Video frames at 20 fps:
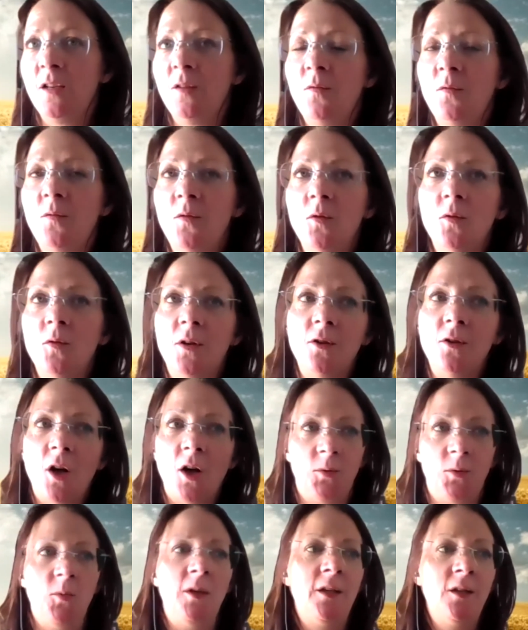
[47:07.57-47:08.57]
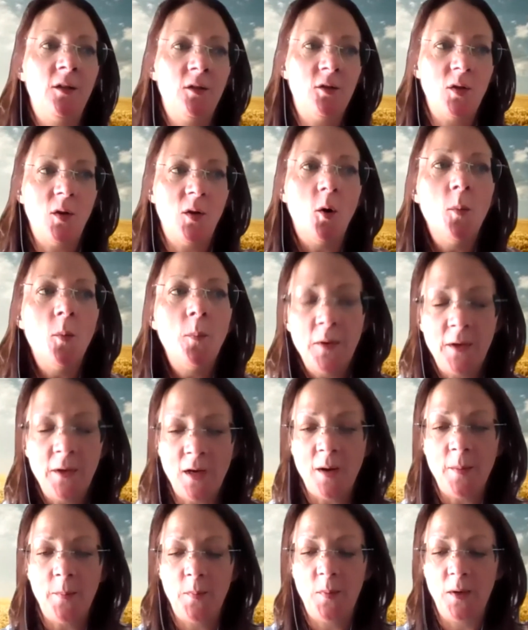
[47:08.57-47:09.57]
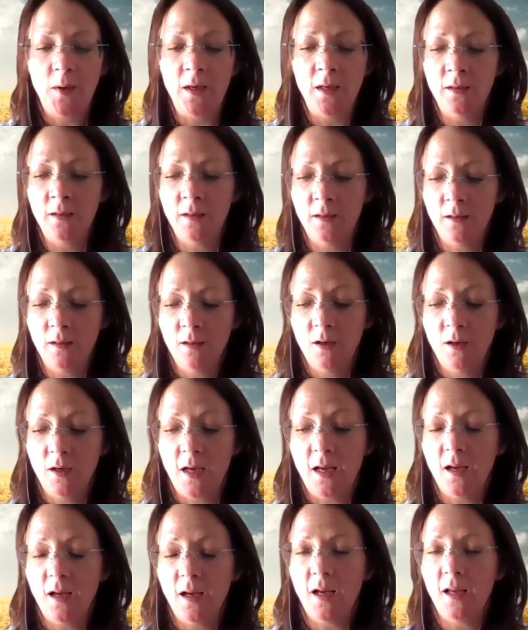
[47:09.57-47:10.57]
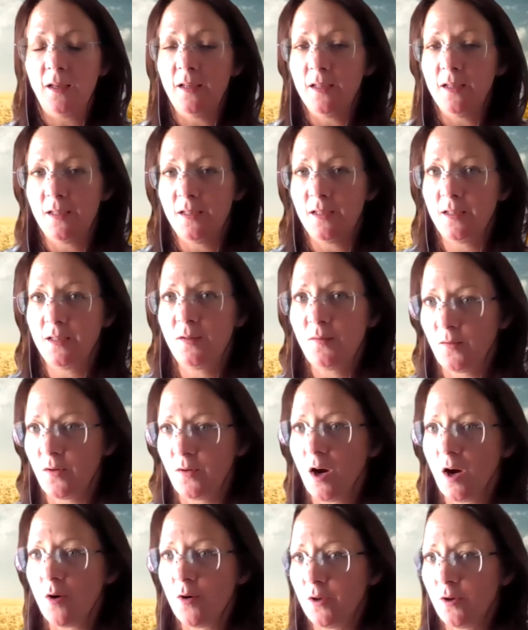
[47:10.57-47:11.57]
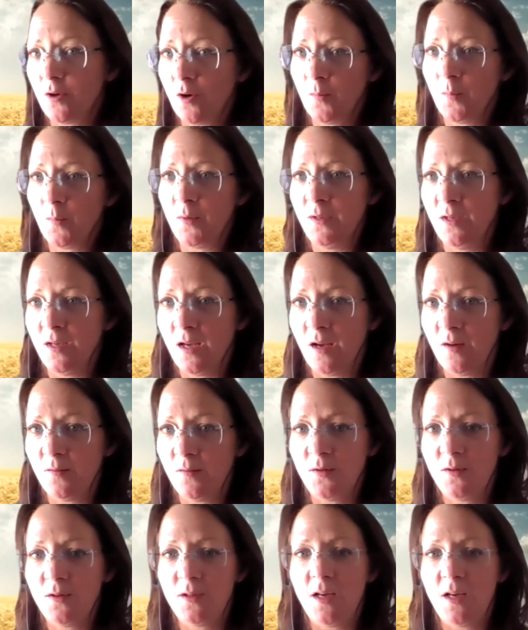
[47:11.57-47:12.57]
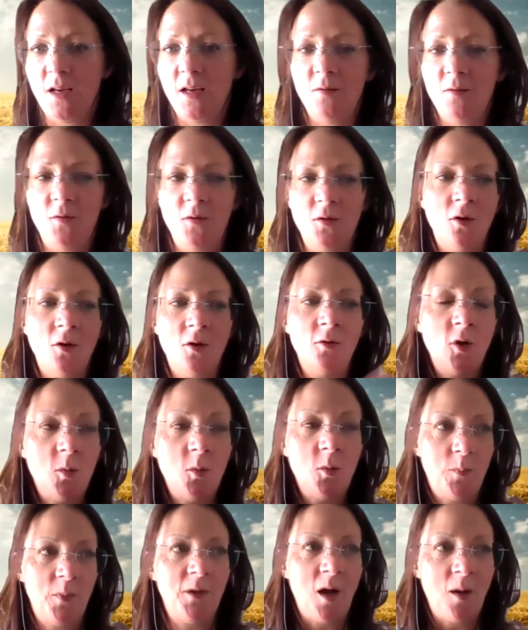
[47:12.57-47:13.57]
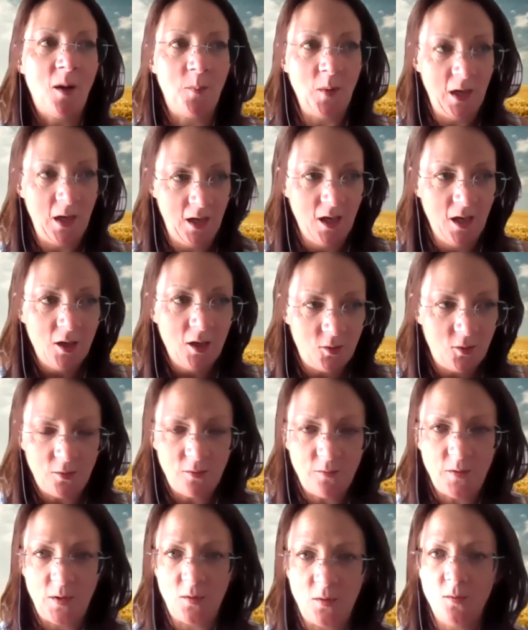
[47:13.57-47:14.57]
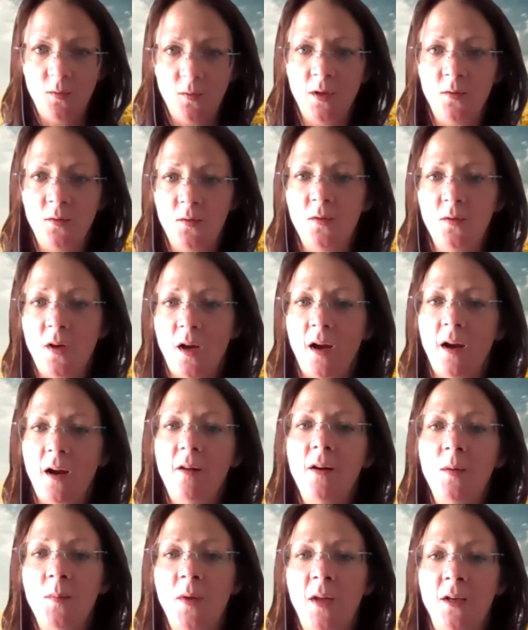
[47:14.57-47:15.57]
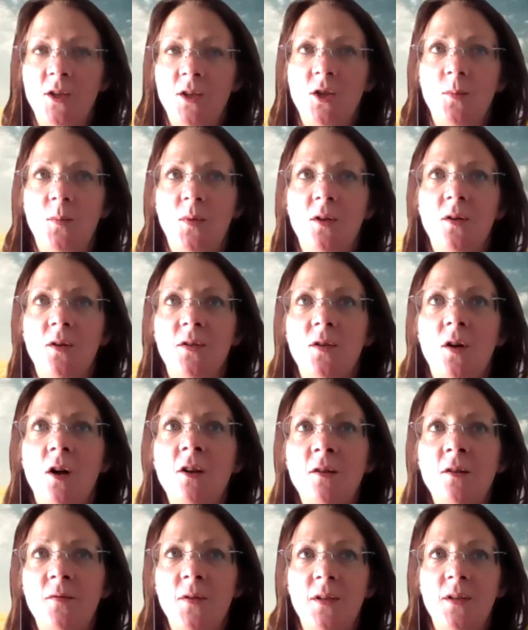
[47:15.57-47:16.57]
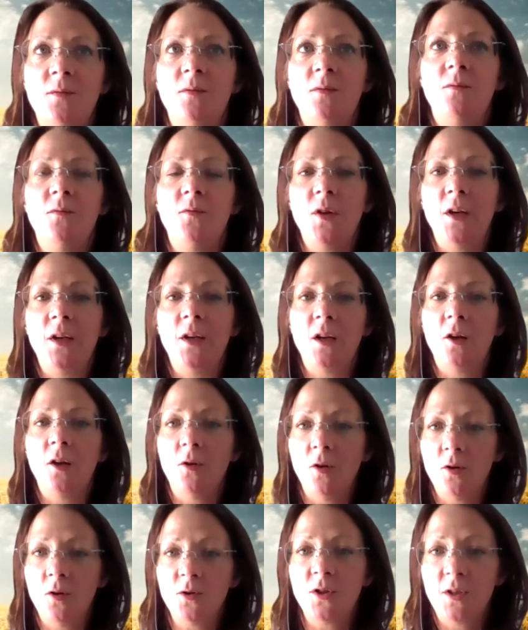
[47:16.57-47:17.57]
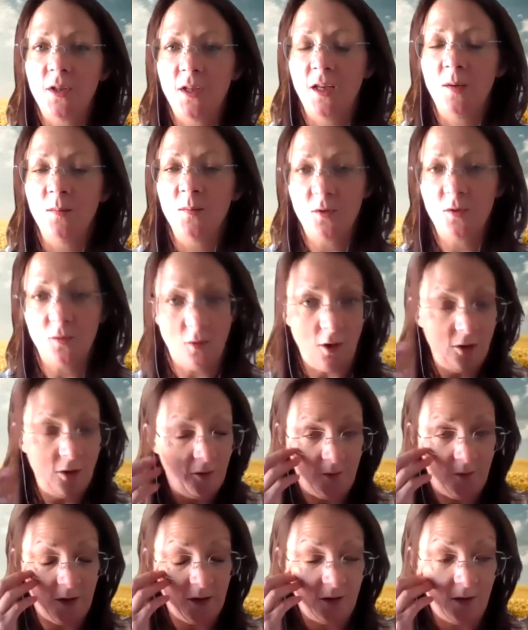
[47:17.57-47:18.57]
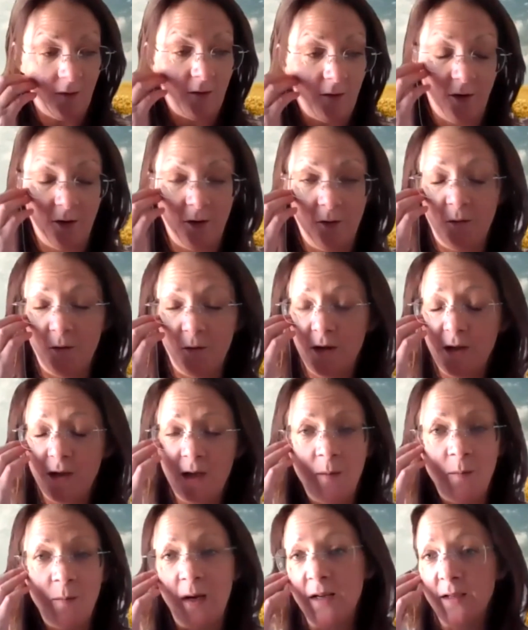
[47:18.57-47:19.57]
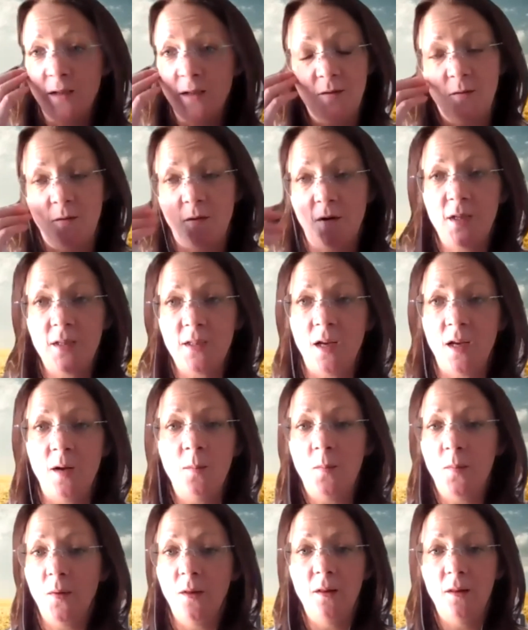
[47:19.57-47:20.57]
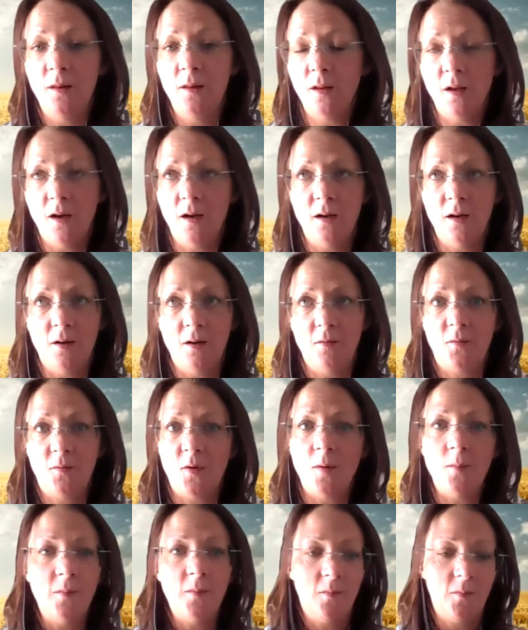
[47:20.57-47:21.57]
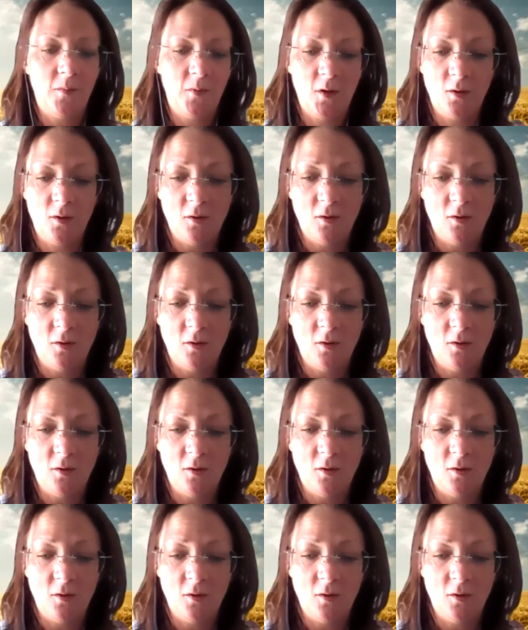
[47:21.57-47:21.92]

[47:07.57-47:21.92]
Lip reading: If you are not willing to open up at least this is for our company, I have to say, if you don't open up to the recruiter and to the hiring manager, because all of us, we're really close teams, so all of us are on the first name basis, for example, from